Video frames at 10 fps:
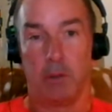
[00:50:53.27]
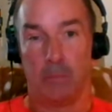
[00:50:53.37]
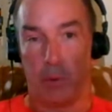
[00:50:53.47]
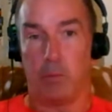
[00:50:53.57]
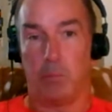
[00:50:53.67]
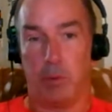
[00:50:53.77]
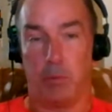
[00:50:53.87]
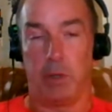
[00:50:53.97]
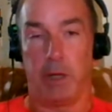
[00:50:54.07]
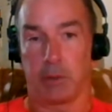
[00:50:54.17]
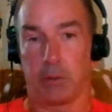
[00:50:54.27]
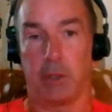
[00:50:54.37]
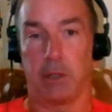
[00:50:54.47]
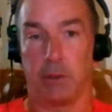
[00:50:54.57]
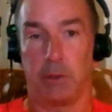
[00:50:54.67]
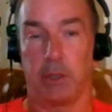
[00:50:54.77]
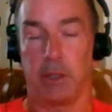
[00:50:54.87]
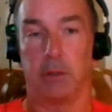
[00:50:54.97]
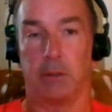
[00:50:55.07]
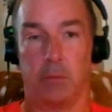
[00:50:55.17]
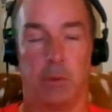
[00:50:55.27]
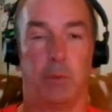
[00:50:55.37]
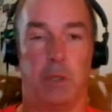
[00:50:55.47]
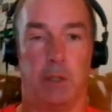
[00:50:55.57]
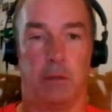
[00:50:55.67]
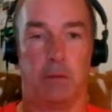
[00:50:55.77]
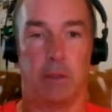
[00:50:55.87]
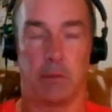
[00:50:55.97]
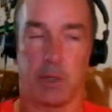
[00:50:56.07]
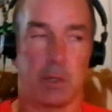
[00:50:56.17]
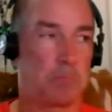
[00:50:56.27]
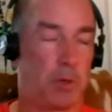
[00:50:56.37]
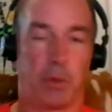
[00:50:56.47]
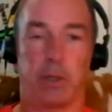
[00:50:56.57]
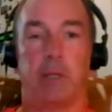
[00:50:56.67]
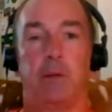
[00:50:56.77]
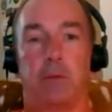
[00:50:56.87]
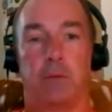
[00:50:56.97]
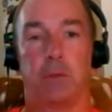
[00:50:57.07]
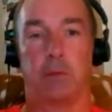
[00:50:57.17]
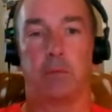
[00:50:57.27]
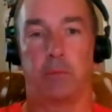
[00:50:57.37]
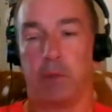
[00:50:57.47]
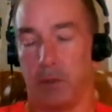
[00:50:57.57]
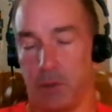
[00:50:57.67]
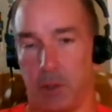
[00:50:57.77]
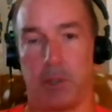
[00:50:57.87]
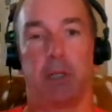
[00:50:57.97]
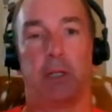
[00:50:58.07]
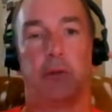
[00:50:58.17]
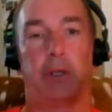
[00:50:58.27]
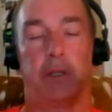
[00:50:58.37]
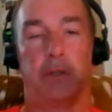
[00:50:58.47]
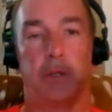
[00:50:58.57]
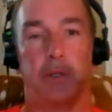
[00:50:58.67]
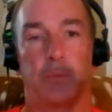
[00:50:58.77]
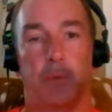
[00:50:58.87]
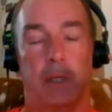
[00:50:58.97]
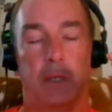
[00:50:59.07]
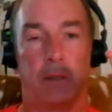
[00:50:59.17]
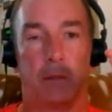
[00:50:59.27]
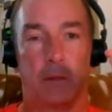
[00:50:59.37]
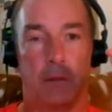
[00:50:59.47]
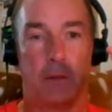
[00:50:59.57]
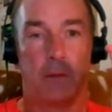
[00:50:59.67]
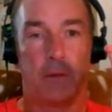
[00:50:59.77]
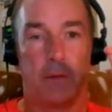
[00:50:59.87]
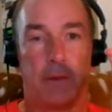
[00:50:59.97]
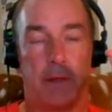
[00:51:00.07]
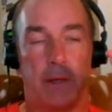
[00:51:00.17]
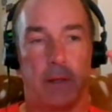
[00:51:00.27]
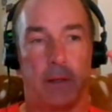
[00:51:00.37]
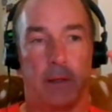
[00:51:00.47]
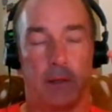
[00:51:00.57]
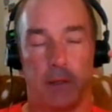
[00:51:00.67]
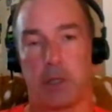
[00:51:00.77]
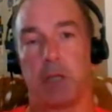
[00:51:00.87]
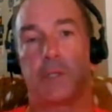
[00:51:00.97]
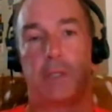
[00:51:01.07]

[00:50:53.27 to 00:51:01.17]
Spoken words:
But one actually held together real well. And I was like, okay, well, since it held together this well, let's test it